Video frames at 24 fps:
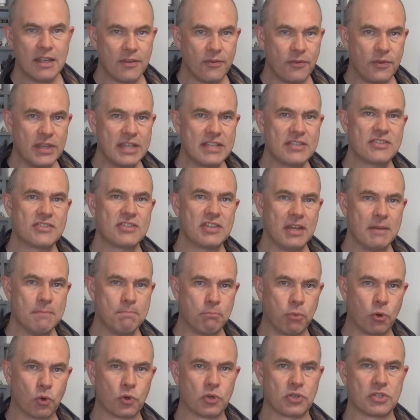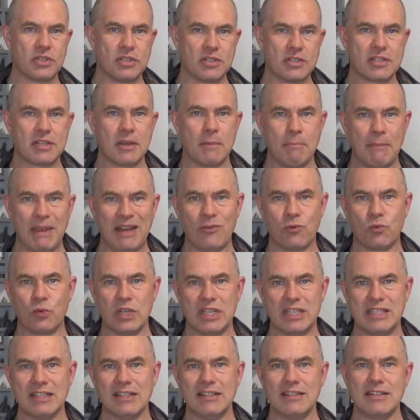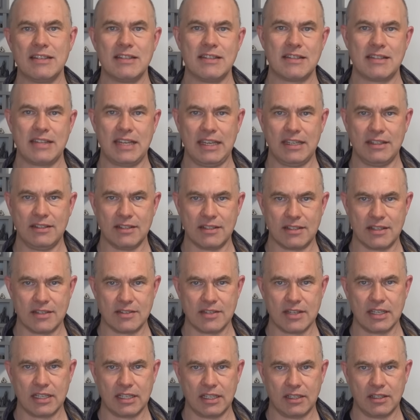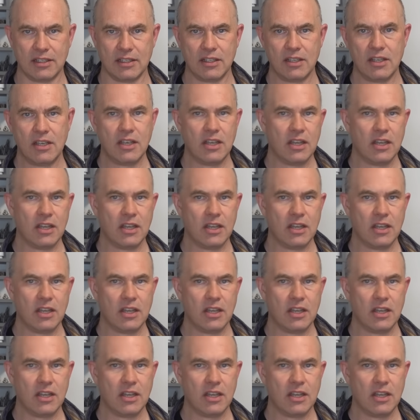This importance meant redundancy in the design.